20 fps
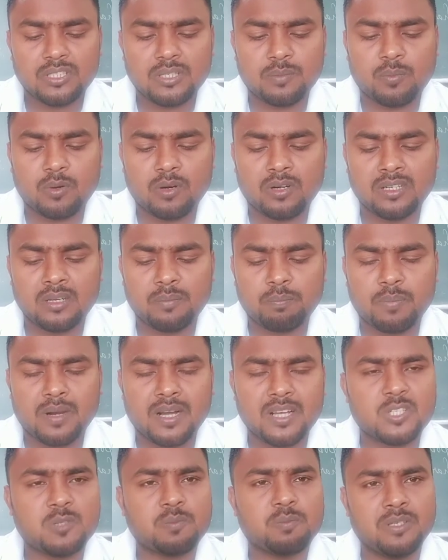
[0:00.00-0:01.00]
For the
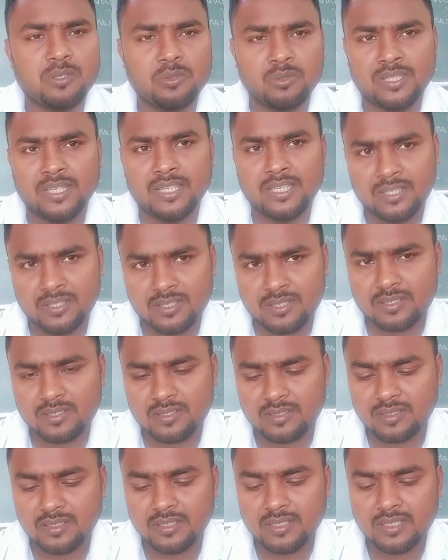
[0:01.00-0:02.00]
past few days,
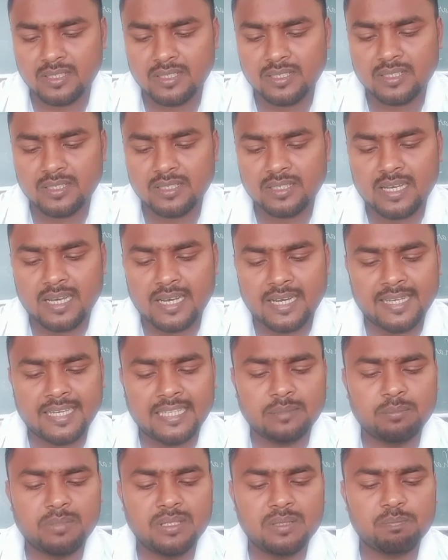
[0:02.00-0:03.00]
I
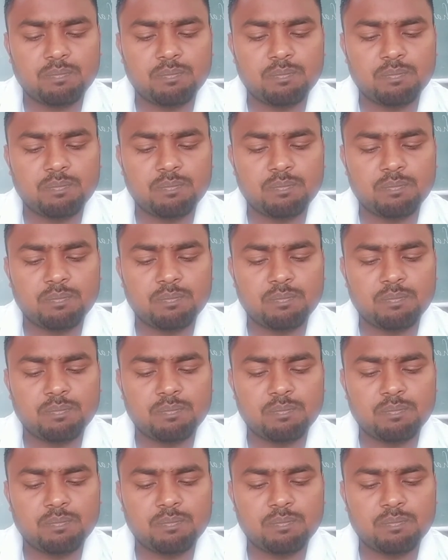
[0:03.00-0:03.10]
had been